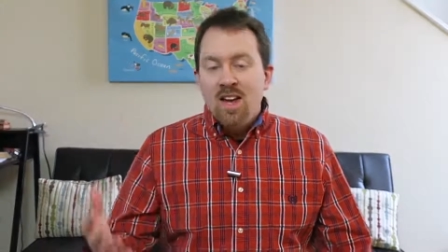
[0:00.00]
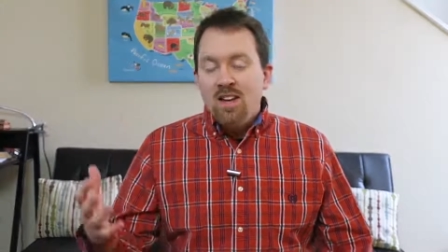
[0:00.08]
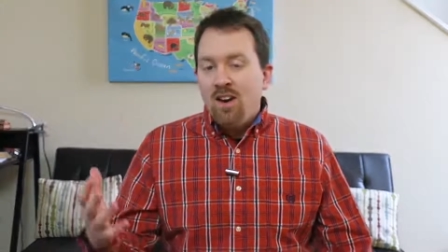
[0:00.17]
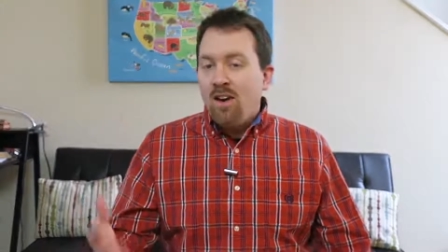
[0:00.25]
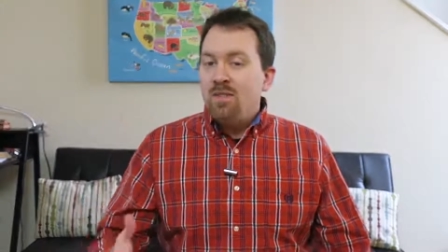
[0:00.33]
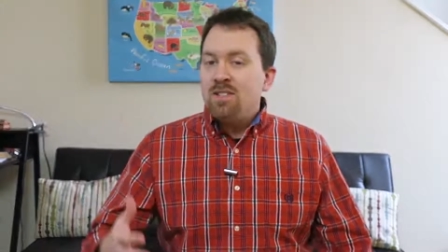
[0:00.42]

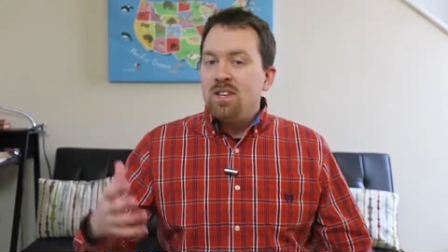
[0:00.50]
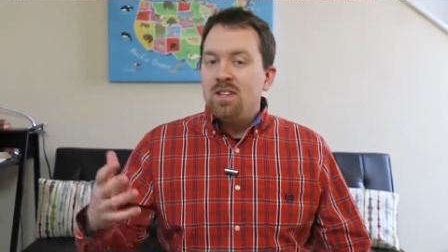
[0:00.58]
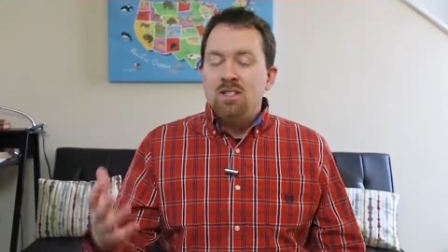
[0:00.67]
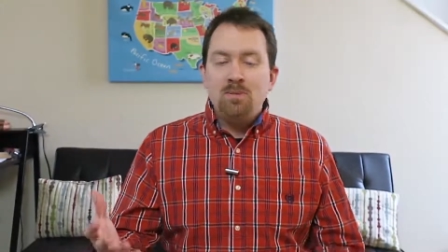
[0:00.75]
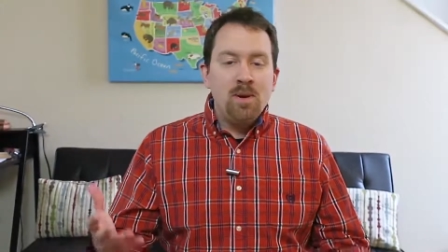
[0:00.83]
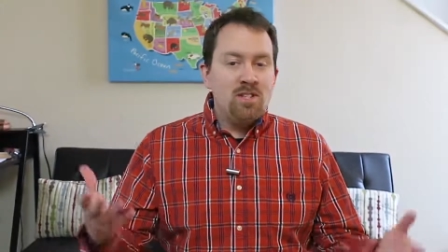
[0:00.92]
Now obviously
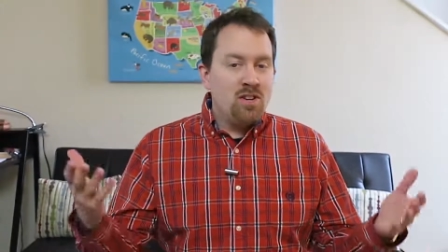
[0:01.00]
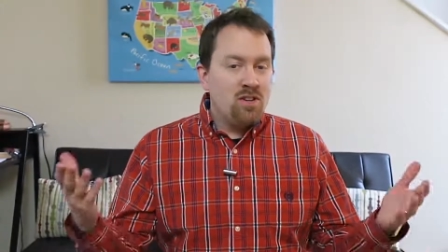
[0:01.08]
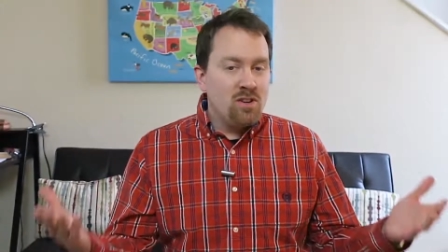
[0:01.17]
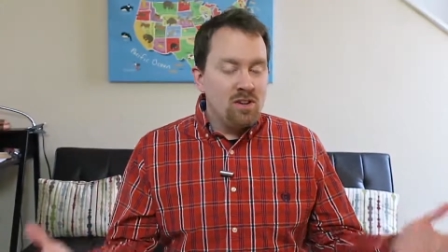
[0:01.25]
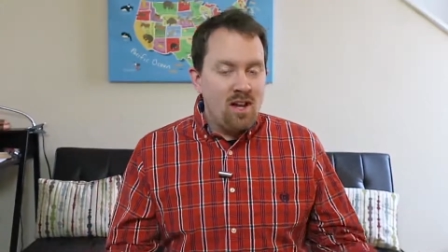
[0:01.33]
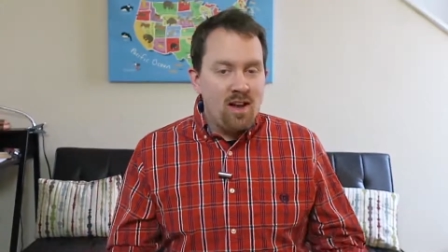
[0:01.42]
this depends on
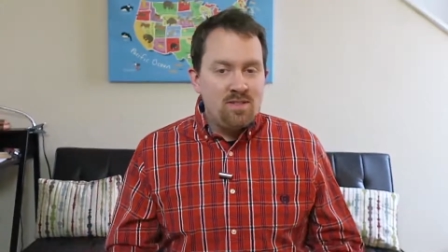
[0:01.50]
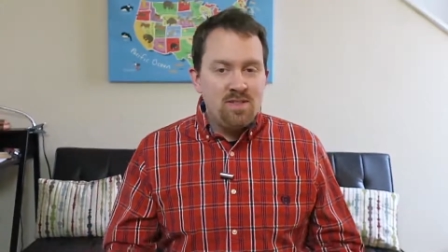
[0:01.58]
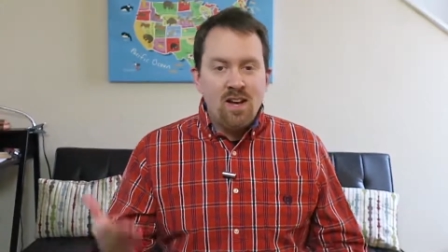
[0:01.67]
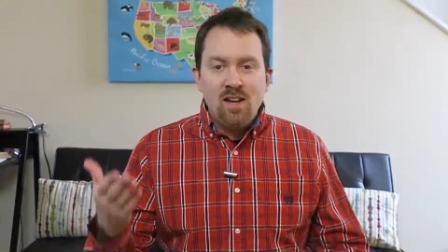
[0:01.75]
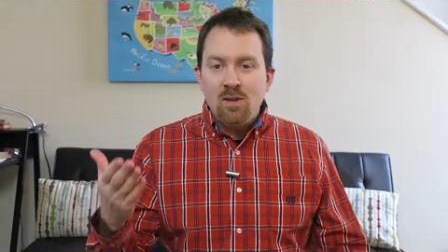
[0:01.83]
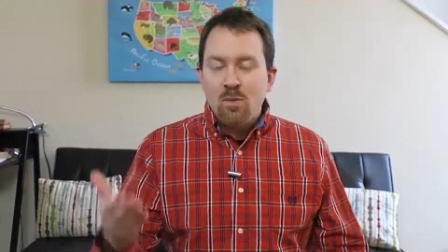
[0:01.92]
your
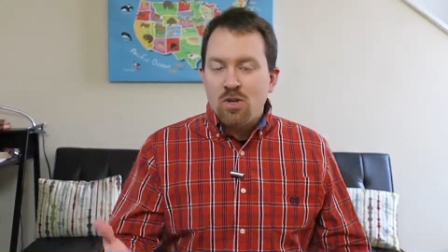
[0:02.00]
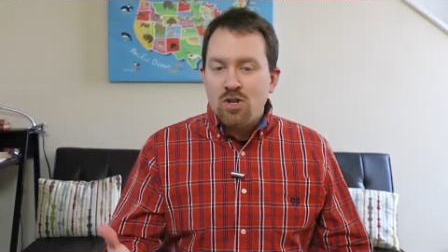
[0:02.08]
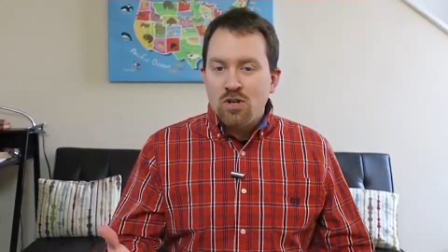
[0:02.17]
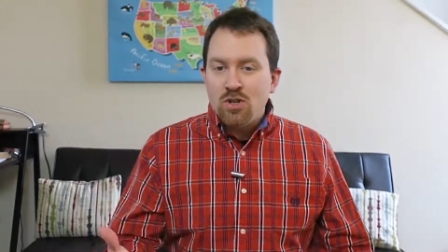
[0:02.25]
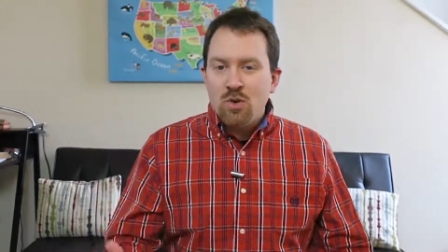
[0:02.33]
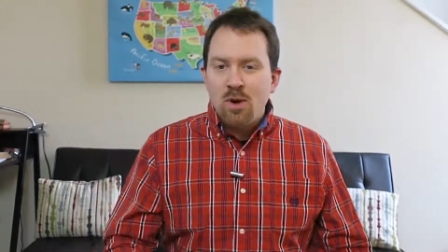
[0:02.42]
lifestyle and what
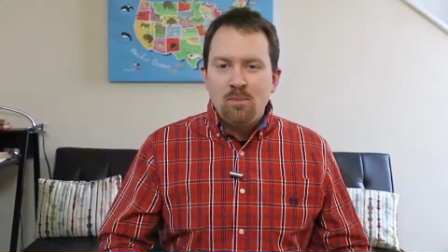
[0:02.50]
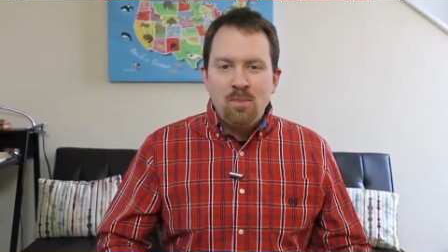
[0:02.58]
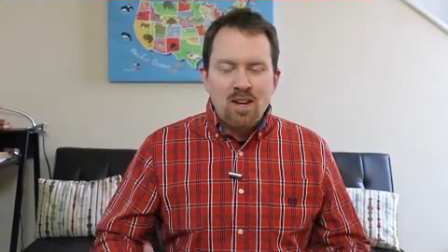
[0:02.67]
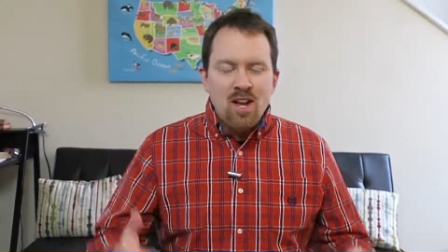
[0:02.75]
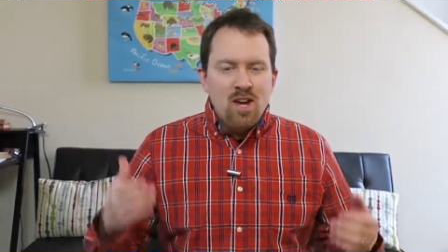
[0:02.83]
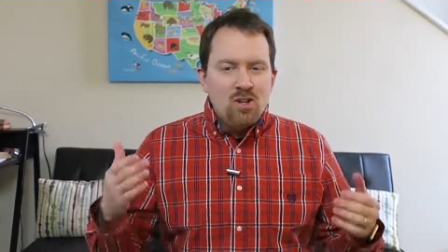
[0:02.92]
you're doing, but